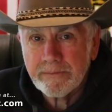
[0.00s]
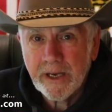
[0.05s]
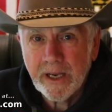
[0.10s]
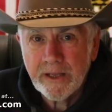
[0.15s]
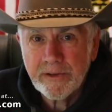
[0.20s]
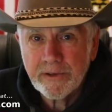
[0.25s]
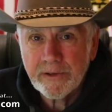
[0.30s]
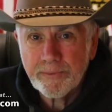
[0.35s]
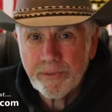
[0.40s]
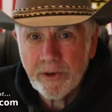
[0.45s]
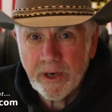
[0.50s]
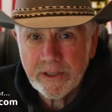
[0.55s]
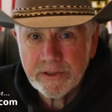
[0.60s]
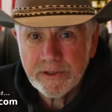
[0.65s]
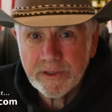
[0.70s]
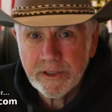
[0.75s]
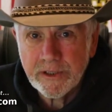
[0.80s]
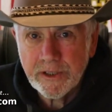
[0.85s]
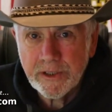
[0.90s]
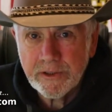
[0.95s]
by the
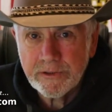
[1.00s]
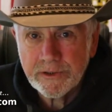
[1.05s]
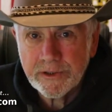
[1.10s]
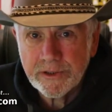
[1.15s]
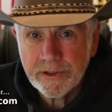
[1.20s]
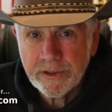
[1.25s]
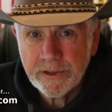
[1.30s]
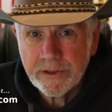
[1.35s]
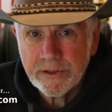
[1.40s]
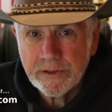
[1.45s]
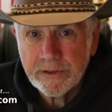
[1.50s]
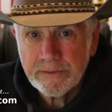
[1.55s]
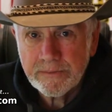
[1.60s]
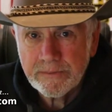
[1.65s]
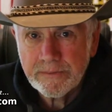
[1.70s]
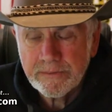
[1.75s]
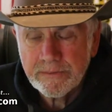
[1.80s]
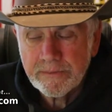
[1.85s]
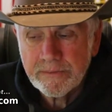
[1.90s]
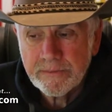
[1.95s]
prosecution
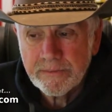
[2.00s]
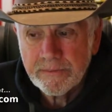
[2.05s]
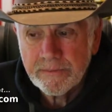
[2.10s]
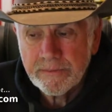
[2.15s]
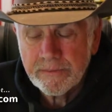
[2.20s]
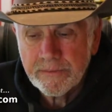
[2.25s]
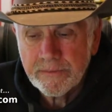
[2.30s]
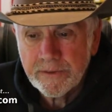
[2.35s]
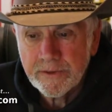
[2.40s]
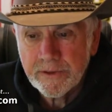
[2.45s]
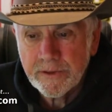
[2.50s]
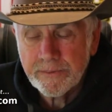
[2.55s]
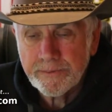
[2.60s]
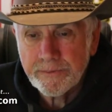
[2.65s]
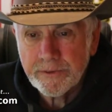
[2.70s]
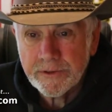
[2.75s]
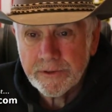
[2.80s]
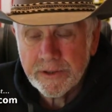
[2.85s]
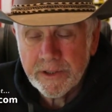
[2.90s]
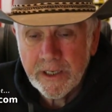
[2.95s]
to
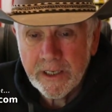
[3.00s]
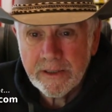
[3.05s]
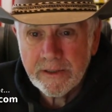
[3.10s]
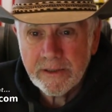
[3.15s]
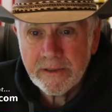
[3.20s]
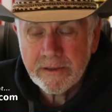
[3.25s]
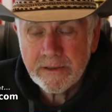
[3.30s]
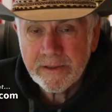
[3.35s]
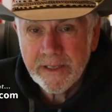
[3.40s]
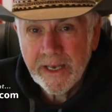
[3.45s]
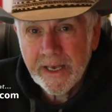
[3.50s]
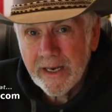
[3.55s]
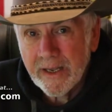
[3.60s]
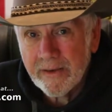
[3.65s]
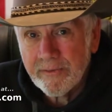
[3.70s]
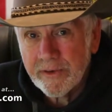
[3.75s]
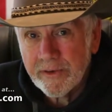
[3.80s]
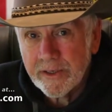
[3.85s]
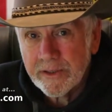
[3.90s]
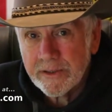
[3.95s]
present that
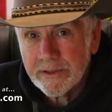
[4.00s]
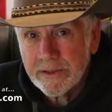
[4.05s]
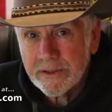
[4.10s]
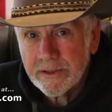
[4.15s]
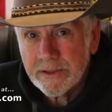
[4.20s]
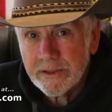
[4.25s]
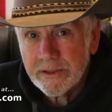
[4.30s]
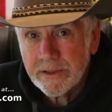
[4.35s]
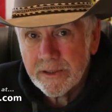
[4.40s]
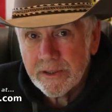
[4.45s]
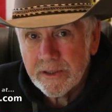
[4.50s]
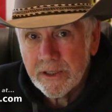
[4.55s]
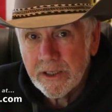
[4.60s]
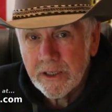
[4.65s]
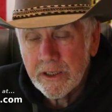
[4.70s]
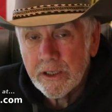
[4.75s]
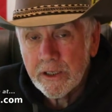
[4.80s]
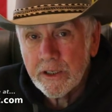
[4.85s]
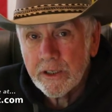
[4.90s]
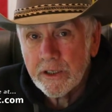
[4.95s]
evidence
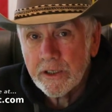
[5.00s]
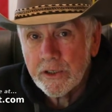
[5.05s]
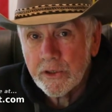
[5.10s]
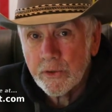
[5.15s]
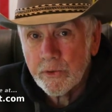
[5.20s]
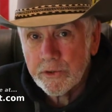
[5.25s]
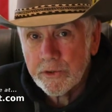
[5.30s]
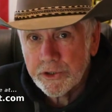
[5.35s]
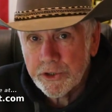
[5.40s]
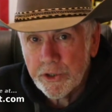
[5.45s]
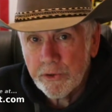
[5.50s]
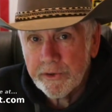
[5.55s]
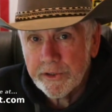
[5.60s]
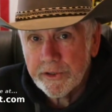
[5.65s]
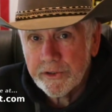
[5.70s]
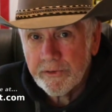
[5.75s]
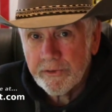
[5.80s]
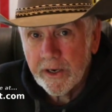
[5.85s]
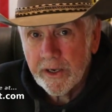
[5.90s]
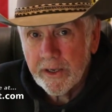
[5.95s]
to a jury
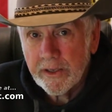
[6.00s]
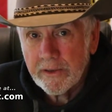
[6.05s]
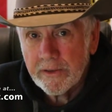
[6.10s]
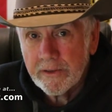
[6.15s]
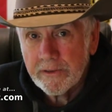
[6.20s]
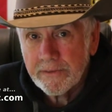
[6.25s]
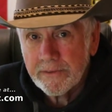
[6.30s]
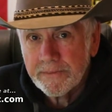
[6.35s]
trial.